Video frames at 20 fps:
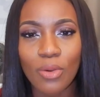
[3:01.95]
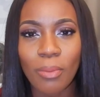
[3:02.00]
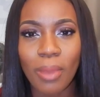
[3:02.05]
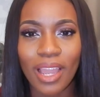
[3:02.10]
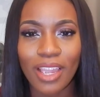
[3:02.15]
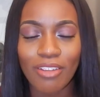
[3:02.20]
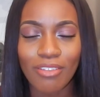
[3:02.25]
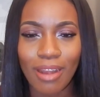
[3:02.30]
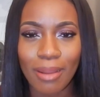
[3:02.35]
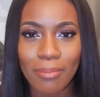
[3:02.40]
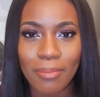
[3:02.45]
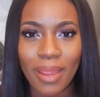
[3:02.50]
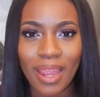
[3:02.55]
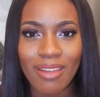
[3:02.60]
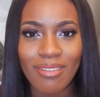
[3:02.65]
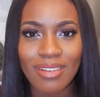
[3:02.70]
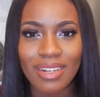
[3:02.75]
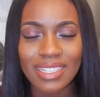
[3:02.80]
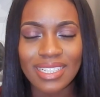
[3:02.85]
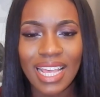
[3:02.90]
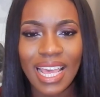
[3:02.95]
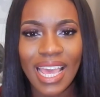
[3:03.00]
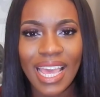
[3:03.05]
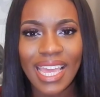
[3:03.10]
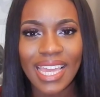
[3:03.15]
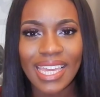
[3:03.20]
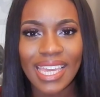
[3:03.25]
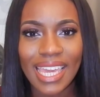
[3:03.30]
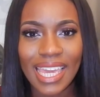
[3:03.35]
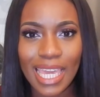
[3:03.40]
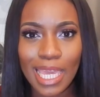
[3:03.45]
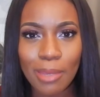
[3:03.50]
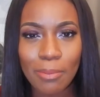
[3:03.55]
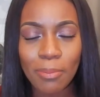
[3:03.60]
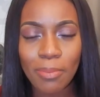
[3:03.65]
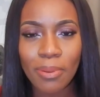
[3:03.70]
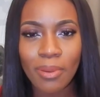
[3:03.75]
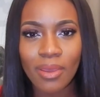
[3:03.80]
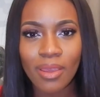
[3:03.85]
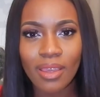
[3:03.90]
or my grandparents
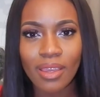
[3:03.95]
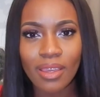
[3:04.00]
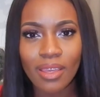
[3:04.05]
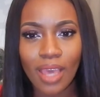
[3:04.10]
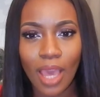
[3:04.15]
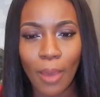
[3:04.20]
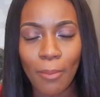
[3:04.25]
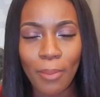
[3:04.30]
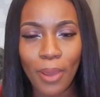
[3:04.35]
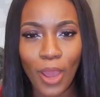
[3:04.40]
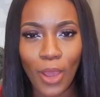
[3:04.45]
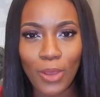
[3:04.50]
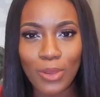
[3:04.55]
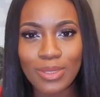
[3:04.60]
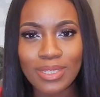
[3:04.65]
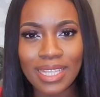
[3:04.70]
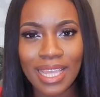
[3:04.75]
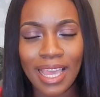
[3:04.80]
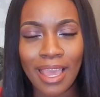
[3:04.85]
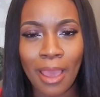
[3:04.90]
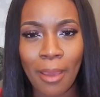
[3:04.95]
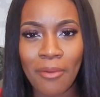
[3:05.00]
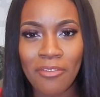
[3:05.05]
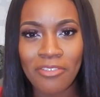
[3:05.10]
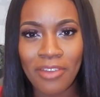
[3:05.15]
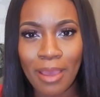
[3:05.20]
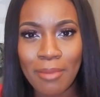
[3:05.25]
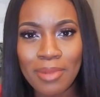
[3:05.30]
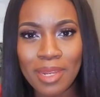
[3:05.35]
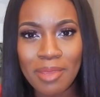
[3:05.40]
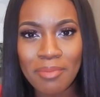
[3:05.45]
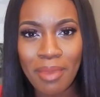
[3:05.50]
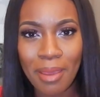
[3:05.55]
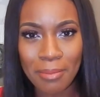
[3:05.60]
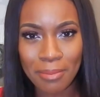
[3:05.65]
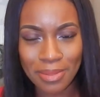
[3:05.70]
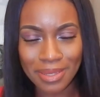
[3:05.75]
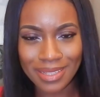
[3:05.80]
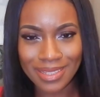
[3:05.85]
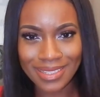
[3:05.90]
keep opposing family
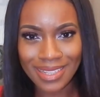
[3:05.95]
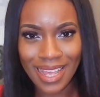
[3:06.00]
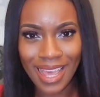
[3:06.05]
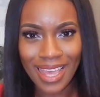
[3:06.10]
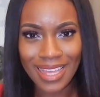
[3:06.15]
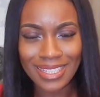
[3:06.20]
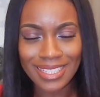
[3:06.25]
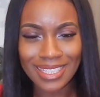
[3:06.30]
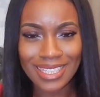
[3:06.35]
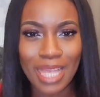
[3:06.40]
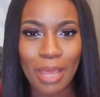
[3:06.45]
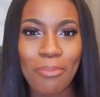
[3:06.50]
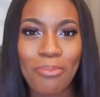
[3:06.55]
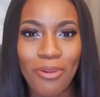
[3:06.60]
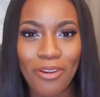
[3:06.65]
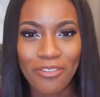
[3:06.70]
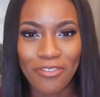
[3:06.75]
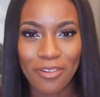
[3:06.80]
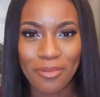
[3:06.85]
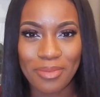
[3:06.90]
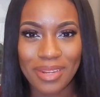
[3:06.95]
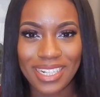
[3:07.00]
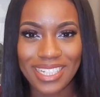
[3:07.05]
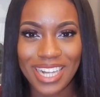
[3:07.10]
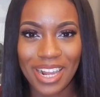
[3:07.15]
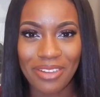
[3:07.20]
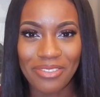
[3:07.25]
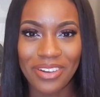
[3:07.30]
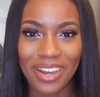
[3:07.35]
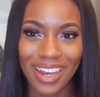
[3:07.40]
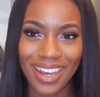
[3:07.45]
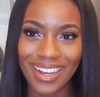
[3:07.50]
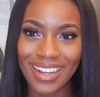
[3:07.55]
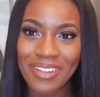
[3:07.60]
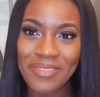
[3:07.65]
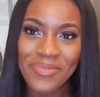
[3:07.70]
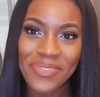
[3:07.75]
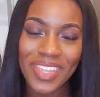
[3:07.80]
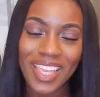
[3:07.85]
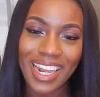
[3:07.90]
members separate from each
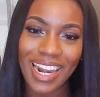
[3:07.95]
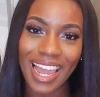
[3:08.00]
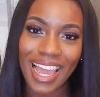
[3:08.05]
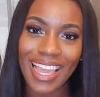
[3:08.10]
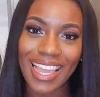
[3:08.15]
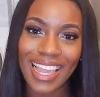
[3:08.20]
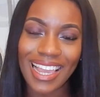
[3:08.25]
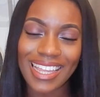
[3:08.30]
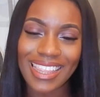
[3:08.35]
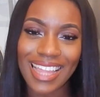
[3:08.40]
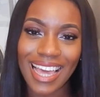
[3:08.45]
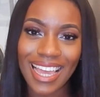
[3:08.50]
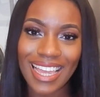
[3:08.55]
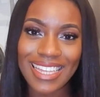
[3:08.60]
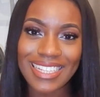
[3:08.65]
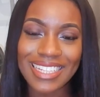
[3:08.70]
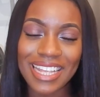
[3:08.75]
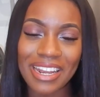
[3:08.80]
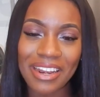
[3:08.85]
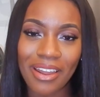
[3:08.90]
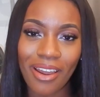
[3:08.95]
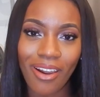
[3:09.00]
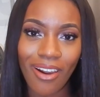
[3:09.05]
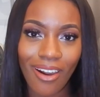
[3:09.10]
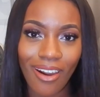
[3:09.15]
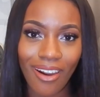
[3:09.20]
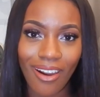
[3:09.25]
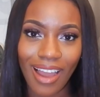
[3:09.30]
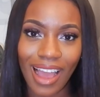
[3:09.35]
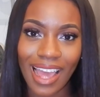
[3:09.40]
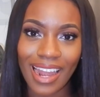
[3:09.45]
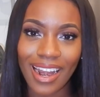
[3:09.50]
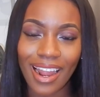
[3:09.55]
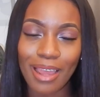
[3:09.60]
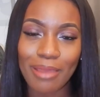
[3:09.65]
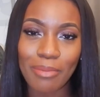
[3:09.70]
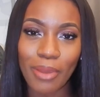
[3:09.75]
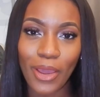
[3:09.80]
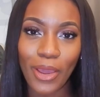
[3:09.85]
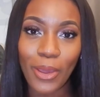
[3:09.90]
other. Like that is an art and
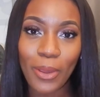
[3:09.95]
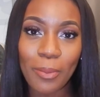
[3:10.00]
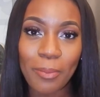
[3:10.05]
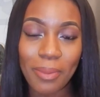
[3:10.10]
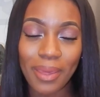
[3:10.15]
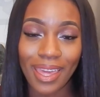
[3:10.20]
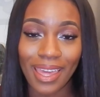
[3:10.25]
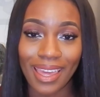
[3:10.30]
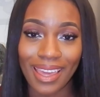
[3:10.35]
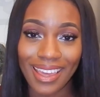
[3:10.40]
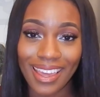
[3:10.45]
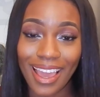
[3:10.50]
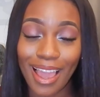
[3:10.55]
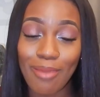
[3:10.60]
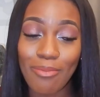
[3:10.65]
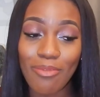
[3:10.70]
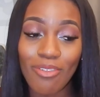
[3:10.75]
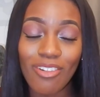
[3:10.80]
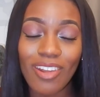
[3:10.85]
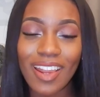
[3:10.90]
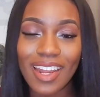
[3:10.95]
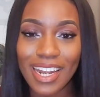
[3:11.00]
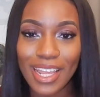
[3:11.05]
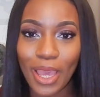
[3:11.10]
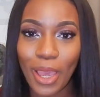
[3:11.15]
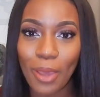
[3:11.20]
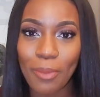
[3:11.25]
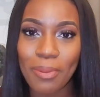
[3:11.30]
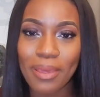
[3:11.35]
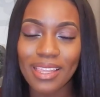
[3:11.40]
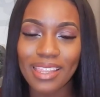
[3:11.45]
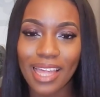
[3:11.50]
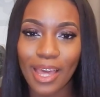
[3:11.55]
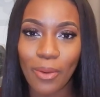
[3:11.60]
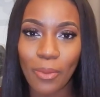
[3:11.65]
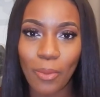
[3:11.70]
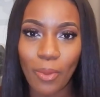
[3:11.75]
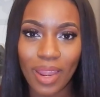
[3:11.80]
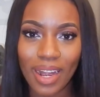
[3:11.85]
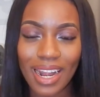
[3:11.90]
I'm hoping, I'm really hoping
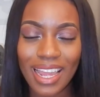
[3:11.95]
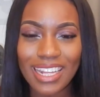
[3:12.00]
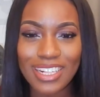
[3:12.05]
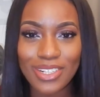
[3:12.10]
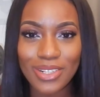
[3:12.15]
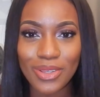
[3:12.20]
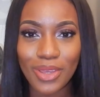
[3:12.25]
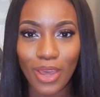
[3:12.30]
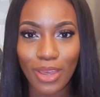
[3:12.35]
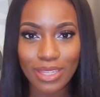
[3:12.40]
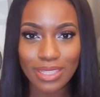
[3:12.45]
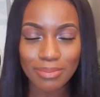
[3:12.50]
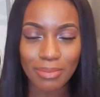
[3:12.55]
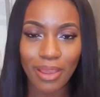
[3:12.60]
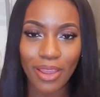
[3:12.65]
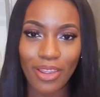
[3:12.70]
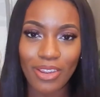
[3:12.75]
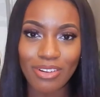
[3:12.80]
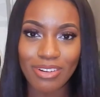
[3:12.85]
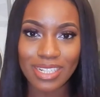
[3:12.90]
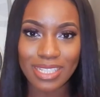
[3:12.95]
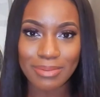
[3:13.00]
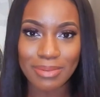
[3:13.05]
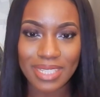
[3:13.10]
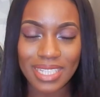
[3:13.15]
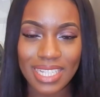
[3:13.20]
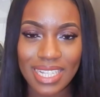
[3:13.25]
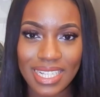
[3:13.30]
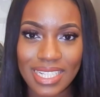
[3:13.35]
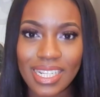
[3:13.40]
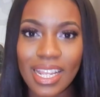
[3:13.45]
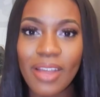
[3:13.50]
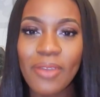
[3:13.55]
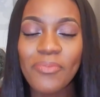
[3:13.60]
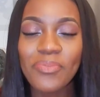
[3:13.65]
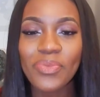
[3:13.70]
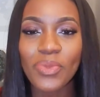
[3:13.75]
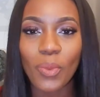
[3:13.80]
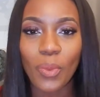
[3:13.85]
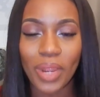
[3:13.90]
that when I do host my own Christmases,
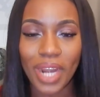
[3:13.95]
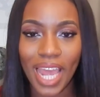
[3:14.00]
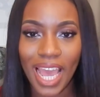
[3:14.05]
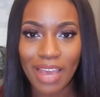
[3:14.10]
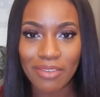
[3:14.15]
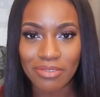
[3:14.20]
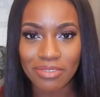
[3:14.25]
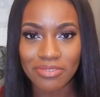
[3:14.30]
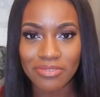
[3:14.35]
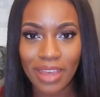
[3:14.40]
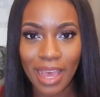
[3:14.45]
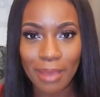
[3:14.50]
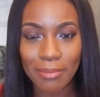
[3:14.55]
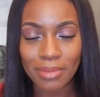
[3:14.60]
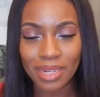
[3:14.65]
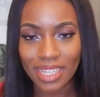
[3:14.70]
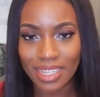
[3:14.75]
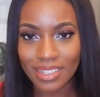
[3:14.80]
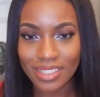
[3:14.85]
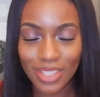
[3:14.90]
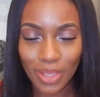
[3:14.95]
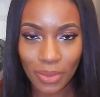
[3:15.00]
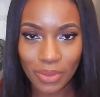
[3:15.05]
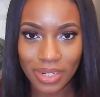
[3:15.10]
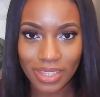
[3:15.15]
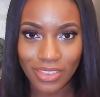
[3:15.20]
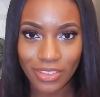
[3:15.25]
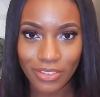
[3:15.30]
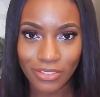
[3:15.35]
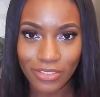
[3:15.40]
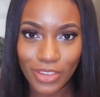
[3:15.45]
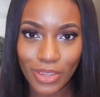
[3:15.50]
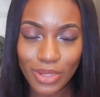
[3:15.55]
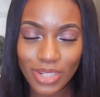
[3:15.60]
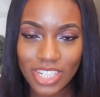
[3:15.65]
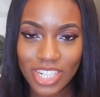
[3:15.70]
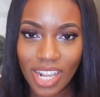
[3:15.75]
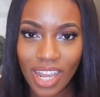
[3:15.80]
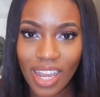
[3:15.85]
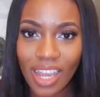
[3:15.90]
when I have a family and so on in the
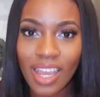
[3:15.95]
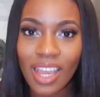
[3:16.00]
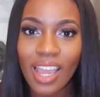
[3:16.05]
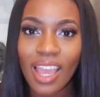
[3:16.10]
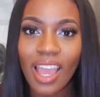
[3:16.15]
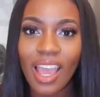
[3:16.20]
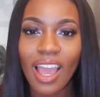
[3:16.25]
future,